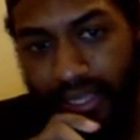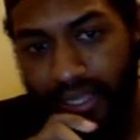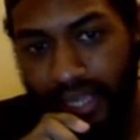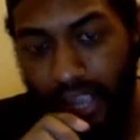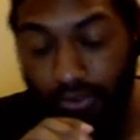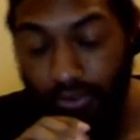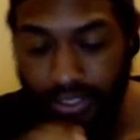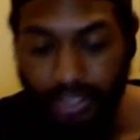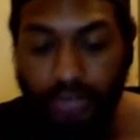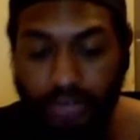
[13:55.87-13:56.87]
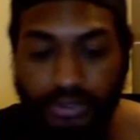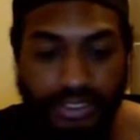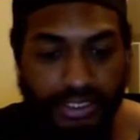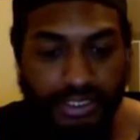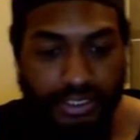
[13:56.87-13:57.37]
the
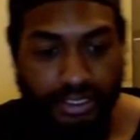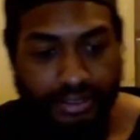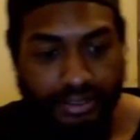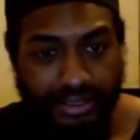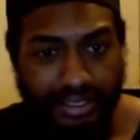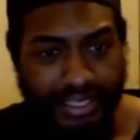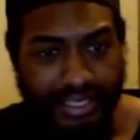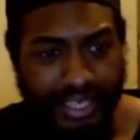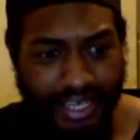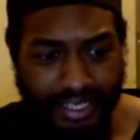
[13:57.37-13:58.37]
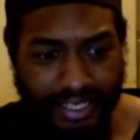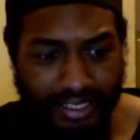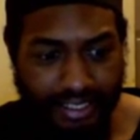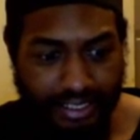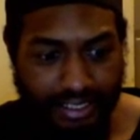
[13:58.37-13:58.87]
ghosts
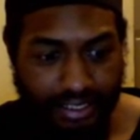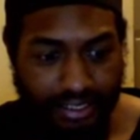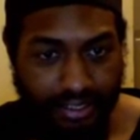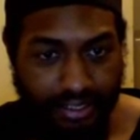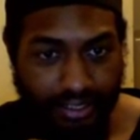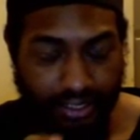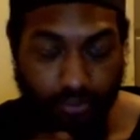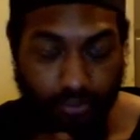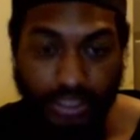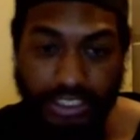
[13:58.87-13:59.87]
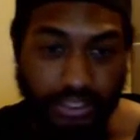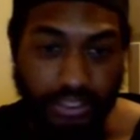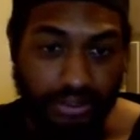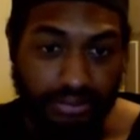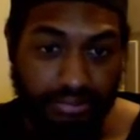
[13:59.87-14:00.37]
in the
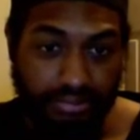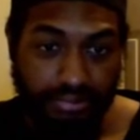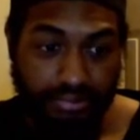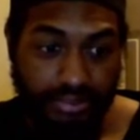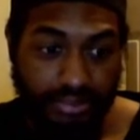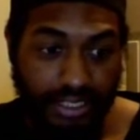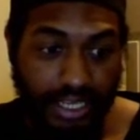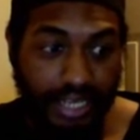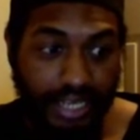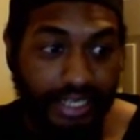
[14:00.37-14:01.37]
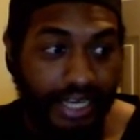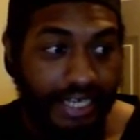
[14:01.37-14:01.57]
original, in like